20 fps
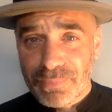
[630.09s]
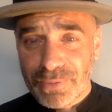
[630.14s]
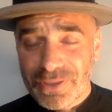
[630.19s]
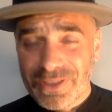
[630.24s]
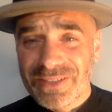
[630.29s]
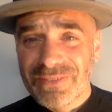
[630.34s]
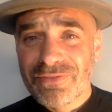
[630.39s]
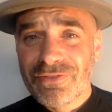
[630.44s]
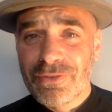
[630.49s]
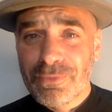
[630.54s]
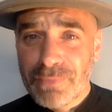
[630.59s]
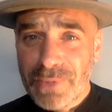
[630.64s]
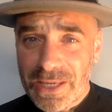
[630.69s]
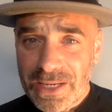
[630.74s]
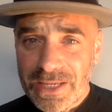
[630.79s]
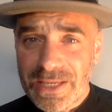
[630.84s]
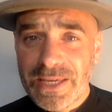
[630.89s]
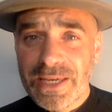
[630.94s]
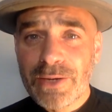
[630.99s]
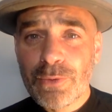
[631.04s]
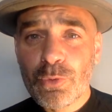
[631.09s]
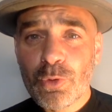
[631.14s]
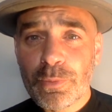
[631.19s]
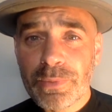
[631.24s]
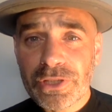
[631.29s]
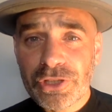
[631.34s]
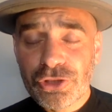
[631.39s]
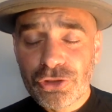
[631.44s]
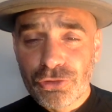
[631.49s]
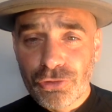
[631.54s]
But for many, it will
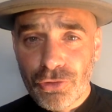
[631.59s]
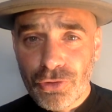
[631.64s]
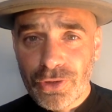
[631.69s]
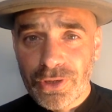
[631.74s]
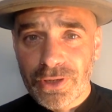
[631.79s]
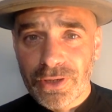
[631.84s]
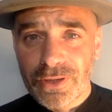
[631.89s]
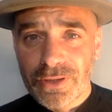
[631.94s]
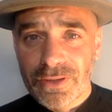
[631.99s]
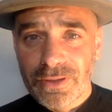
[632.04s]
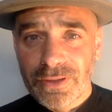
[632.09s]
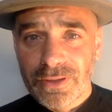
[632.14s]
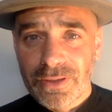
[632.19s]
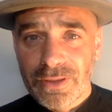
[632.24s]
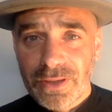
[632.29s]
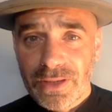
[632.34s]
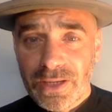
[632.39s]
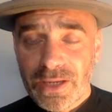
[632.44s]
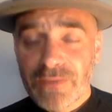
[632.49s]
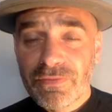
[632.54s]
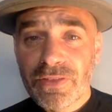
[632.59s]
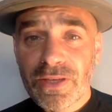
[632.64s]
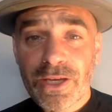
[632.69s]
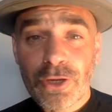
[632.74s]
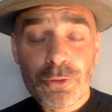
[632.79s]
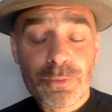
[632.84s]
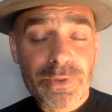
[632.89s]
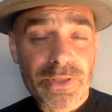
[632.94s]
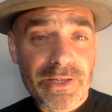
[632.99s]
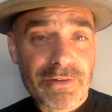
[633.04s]
be stronger if they
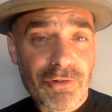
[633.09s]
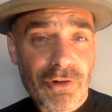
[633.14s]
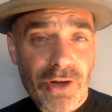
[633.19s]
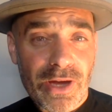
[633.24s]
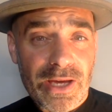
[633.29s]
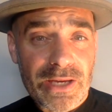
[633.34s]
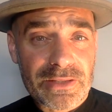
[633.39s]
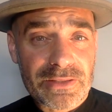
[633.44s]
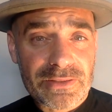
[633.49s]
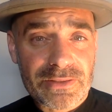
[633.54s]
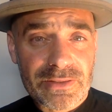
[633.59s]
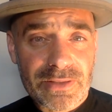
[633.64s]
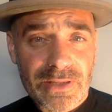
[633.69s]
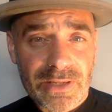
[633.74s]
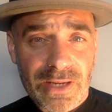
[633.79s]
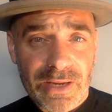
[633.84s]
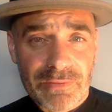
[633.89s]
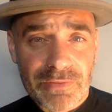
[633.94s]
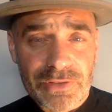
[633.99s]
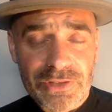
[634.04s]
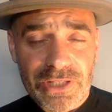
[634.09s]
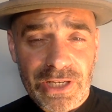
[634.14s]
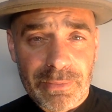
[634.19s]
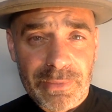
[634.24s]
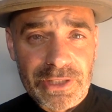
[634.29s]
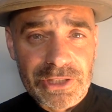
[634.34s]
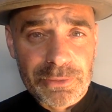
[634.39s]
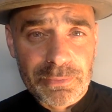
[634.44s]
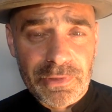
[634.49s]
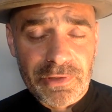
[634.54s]
open their eyes and have the same
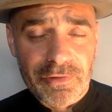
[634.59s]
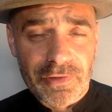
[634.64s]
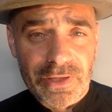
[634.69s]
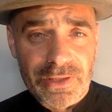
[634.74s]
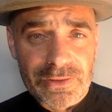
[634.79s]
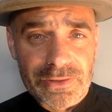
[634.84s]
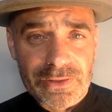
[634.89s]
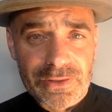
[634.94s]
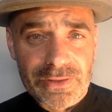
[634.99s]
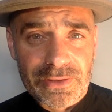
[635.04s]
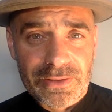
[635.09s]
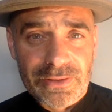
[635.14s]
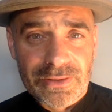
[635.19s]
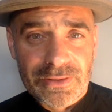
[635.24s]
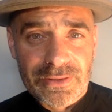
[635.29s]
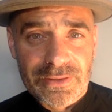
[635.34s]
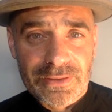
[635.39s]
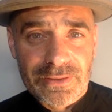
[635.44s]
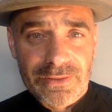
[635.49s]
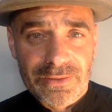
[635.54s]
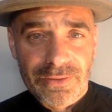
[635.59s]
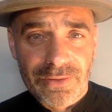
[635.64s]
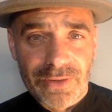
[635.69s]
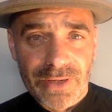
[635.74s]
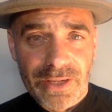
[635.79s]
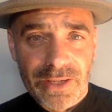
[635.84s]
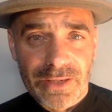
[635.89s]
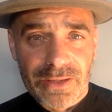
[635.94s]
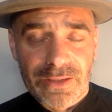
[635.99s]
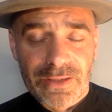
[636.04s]
experience,
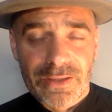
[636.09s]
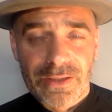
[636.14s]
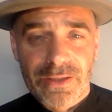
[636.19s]
right?